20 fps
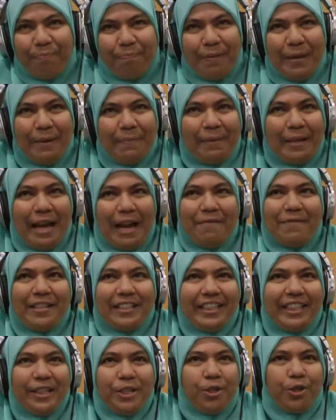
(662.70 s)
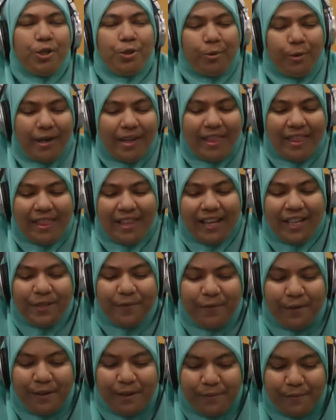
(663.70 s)
people have a need to shorten
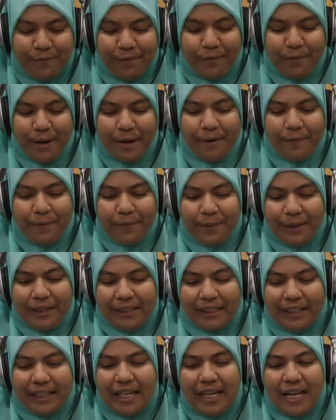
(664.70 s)
things for whatever reason.